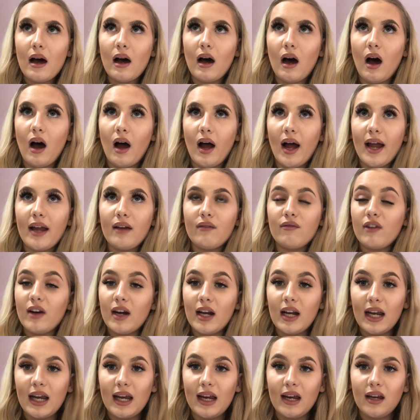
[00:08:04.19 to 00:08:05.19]
I'm
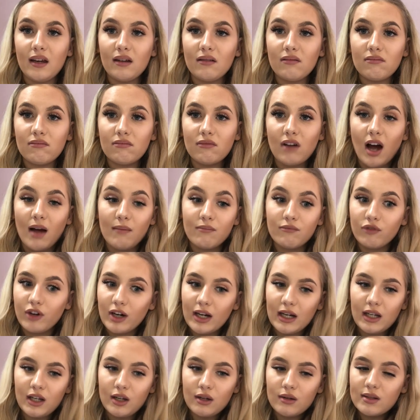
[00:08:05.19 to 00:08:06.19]
really
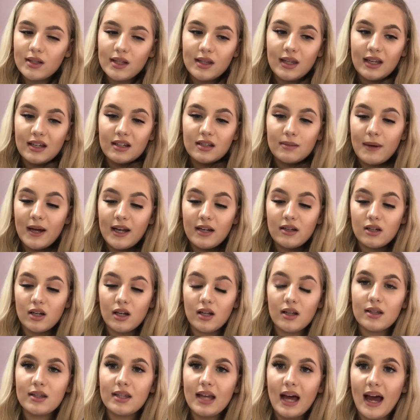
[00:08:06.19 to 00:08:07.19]
used to the
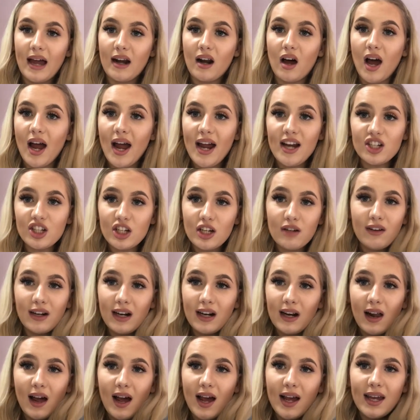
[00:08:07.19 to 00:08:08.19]
independence, and I actually
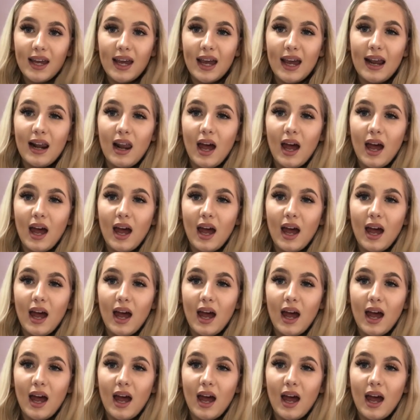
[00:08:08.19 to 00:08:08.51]
really like it.